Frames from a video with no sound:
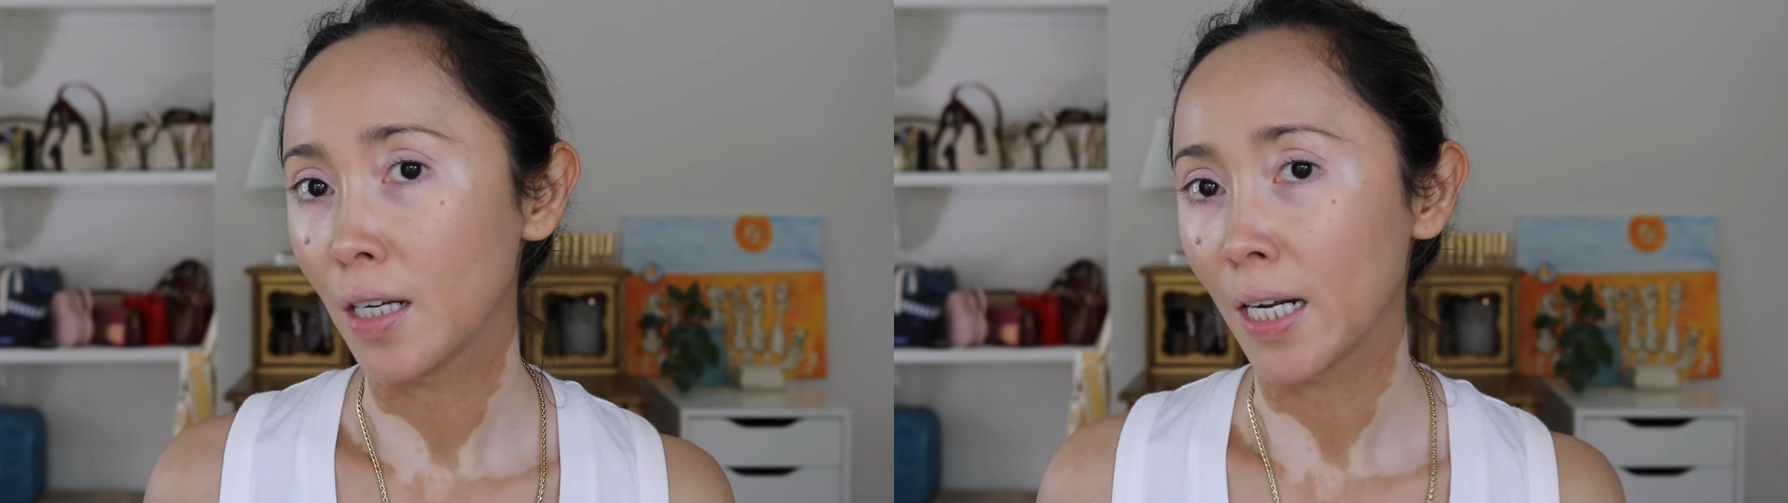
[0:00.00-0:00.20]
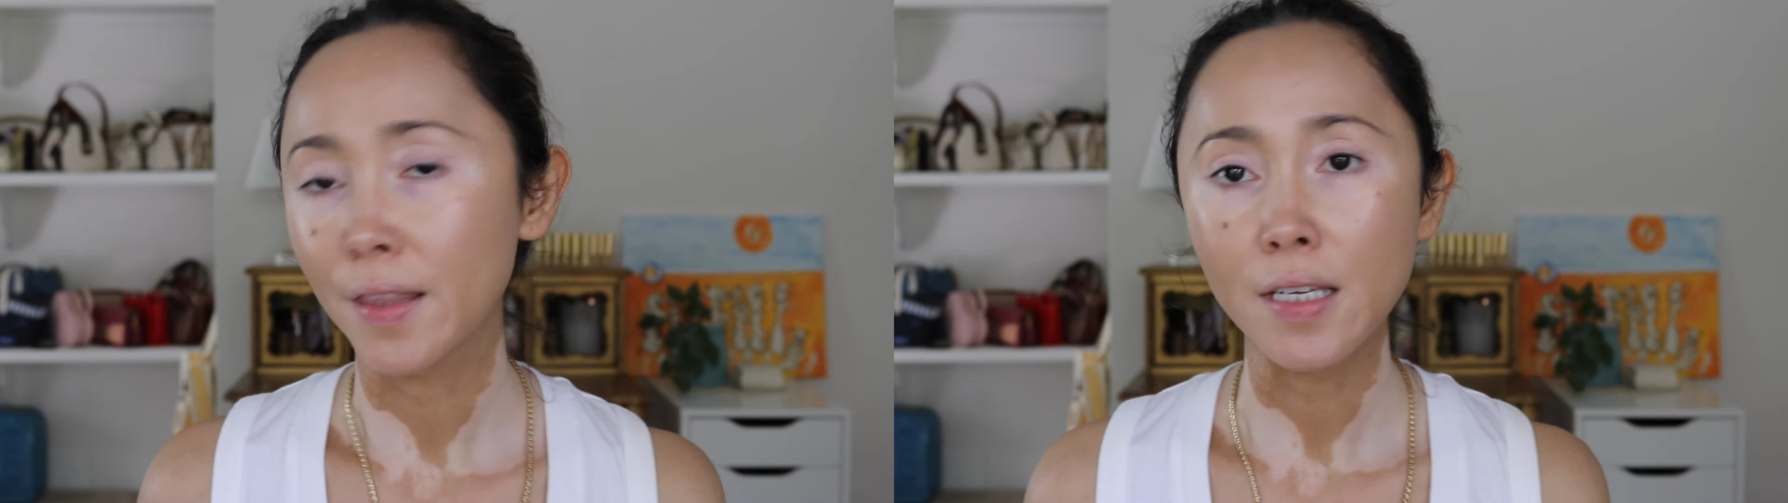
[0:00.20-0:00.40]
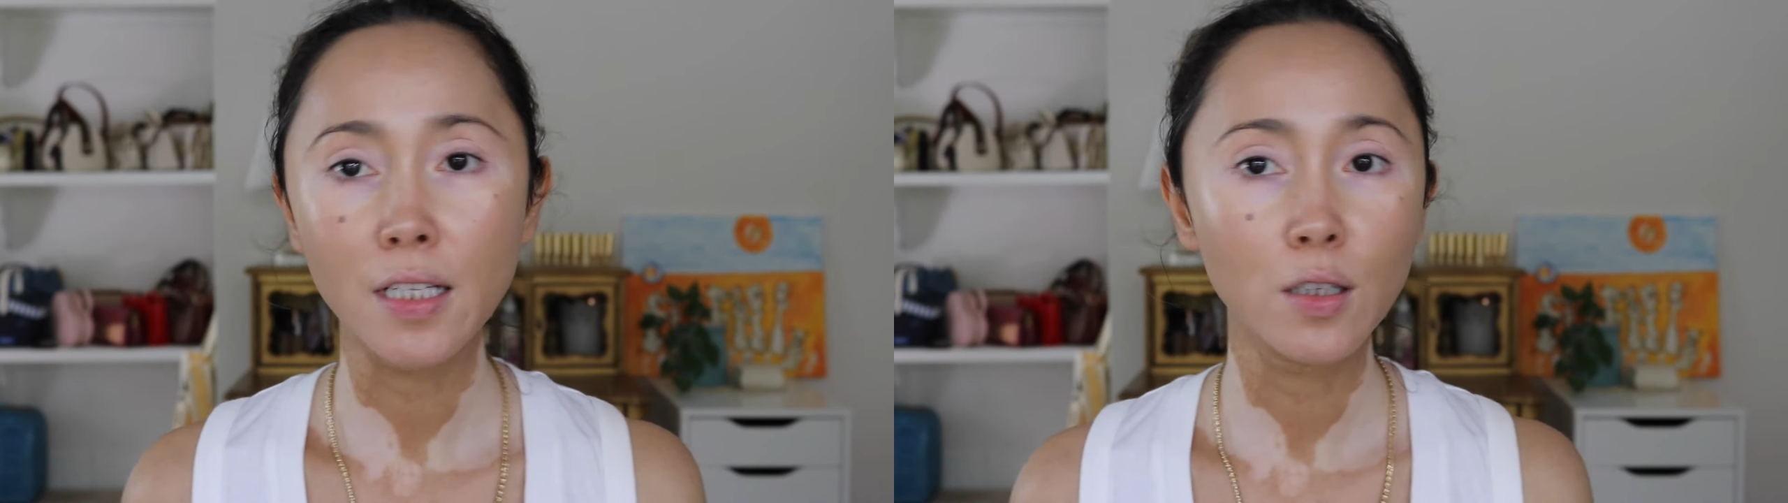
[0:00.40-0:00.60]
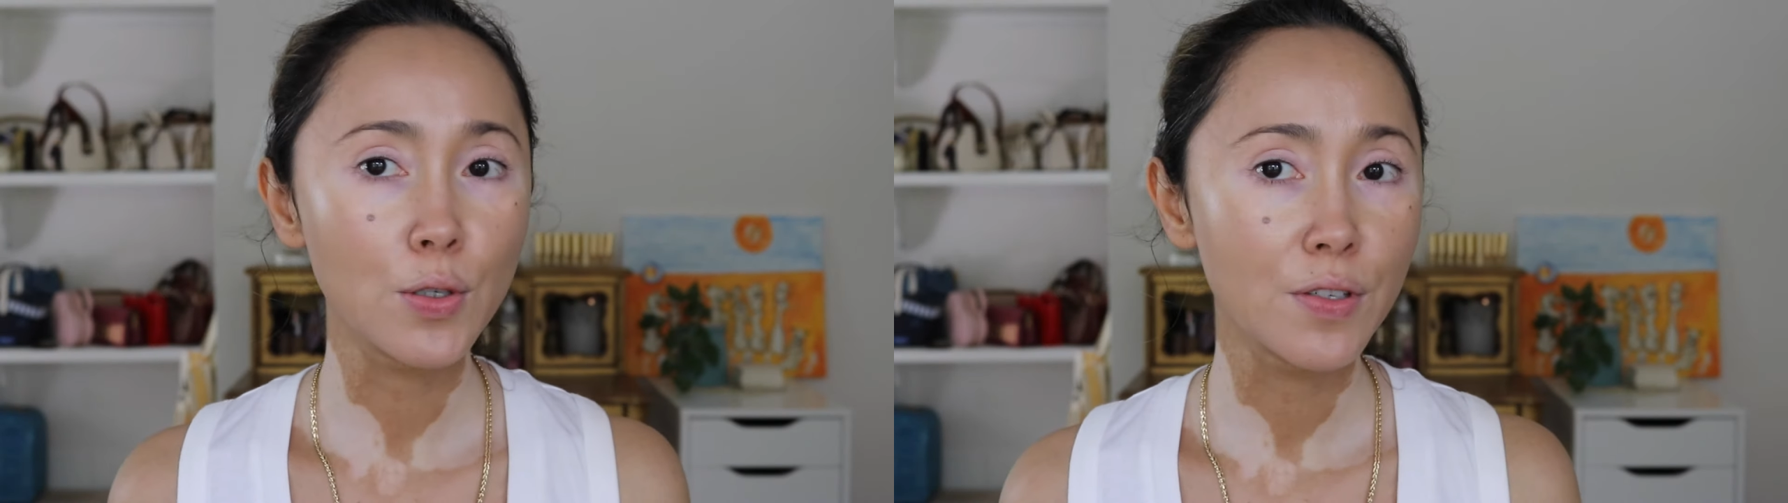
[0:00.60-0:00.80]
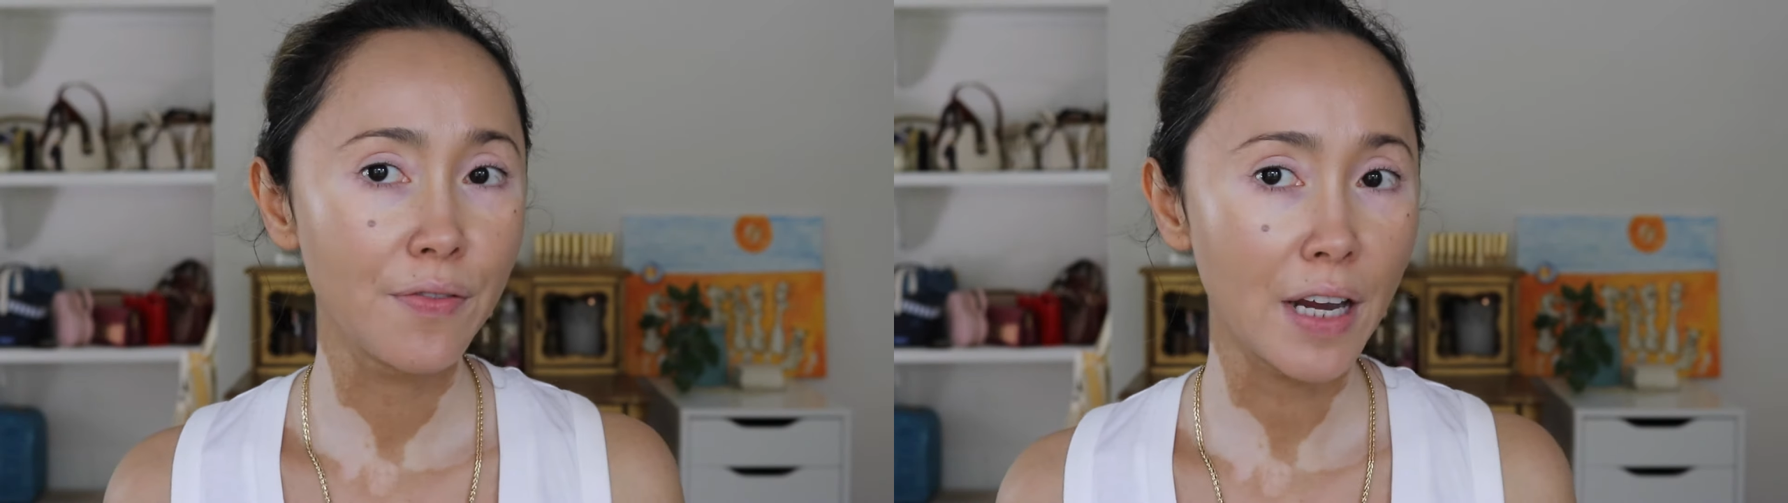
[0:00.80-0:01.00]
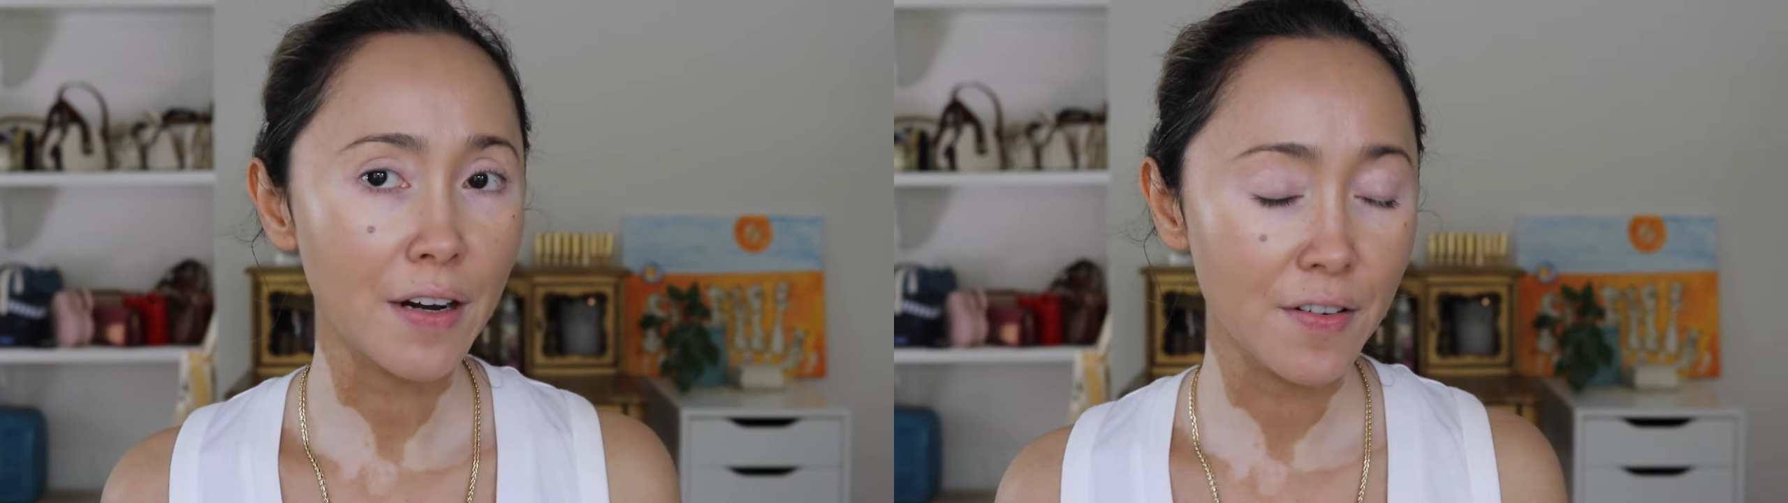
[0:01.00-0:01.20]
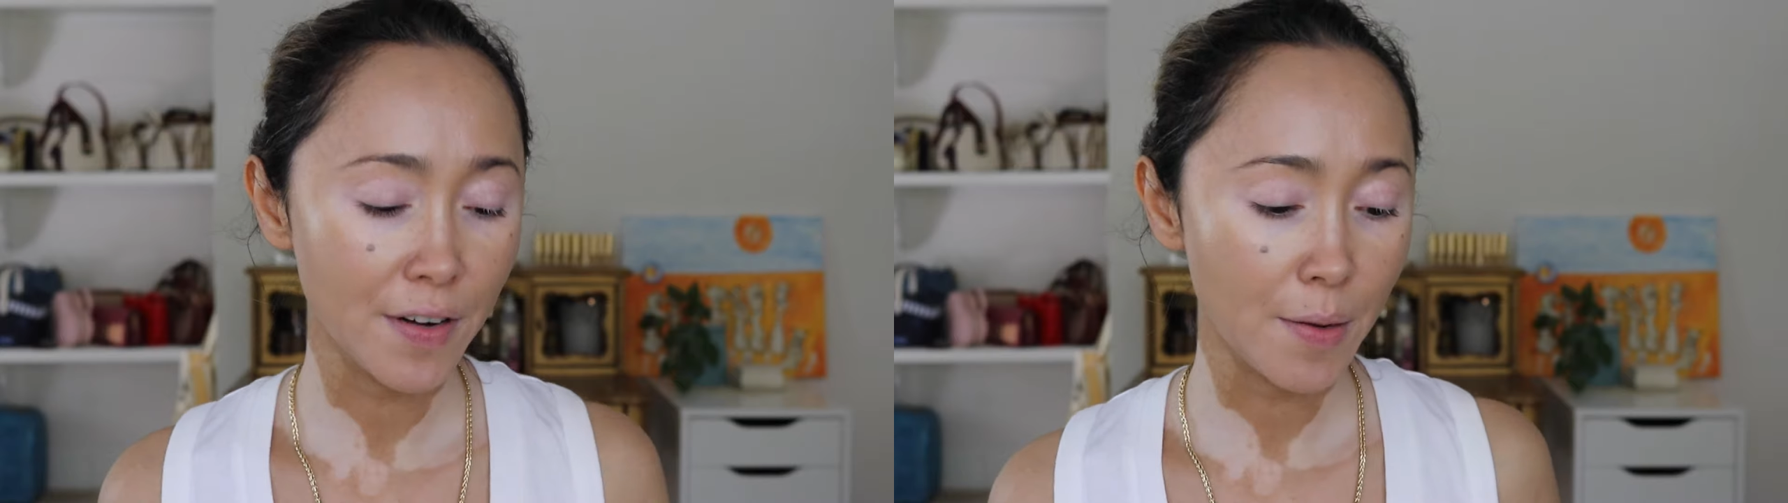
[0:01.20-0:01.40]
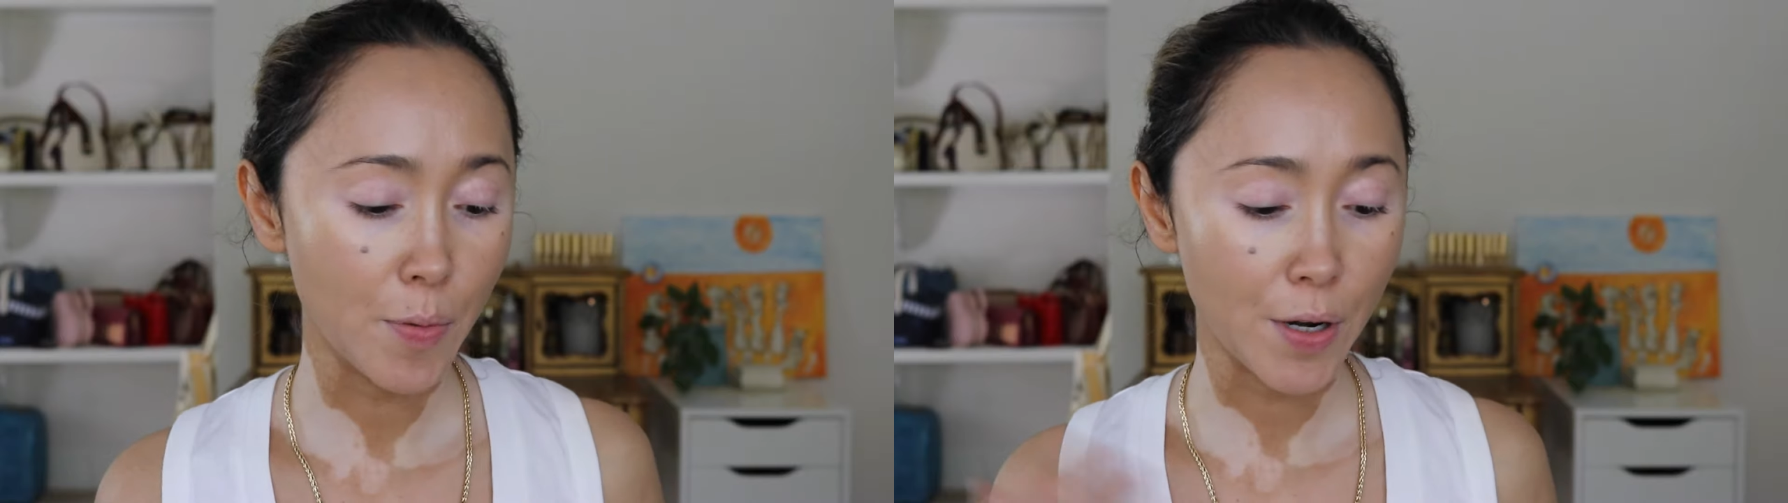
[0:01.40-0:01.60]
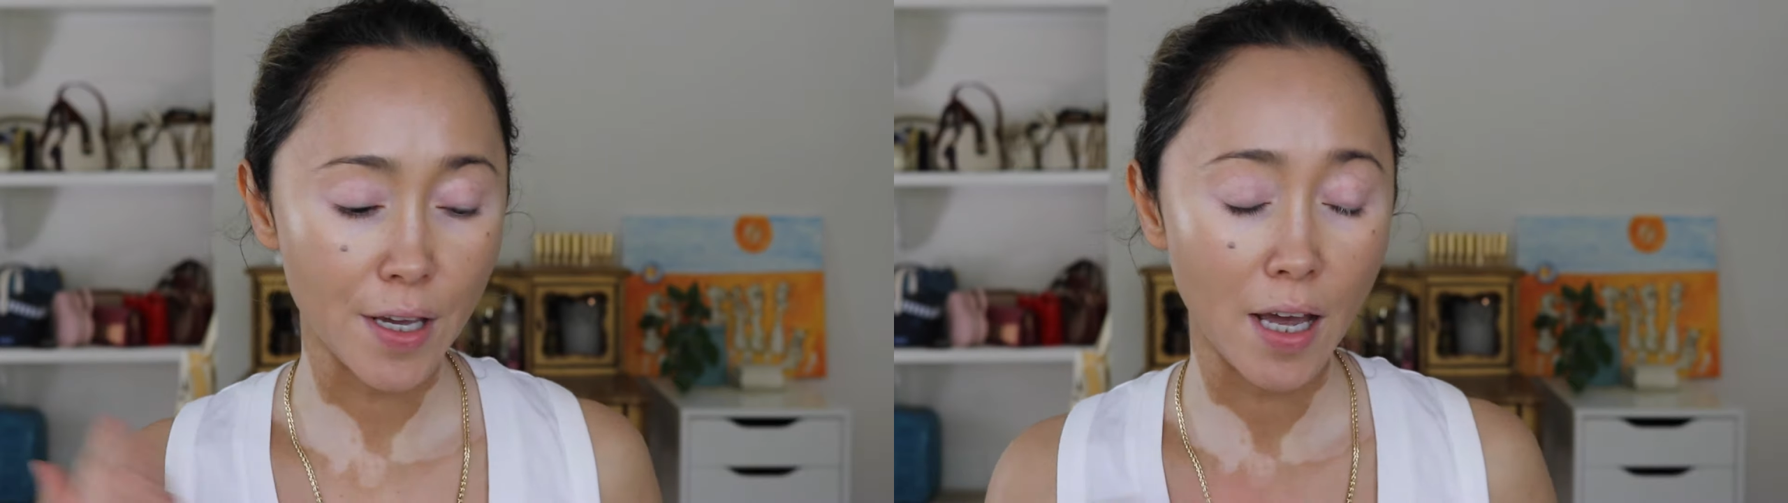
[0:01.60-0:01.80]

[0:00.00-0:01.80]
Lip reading: and I think it looks very, very pretty.